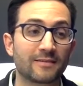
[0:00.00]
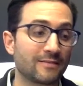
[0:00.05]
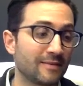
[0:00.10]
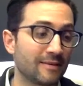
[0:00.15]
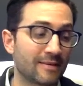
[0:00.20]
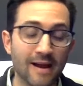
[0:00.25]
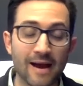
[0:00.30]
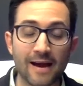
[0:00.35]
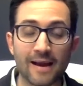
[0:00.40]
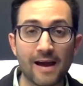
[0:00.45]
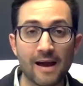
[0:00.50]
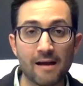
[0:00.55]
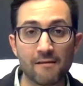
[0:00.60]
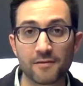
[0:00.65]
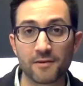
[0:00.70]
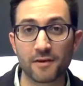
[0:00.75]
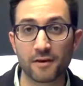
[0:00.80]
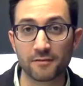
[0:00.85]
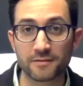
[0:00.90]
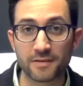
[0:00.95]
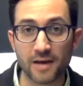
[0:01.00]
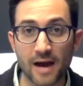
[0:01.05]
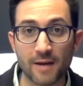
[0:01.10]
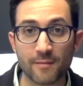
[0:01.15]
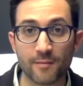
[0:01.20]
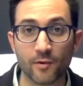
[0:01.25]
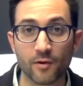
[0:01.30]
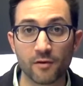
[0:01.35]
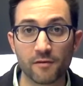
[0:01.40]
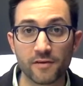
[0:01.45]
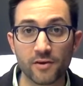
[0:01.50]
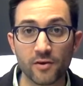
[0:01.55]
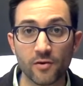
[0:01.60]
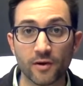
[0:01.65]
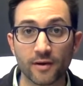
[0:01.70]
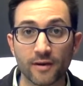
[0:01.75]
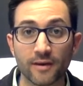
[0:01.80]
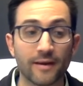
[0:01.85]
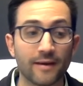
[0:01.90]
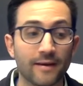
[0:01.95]
you got to have enough time to review
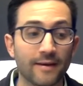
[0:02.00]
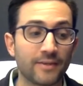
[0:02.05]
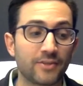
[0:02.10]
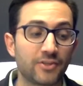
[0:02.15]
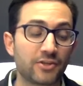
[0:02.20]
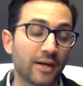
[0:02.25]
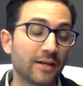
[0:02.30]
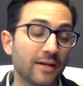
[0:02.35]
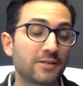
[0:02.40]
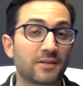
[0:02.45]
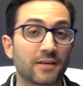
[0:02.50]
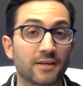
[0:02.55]
it and change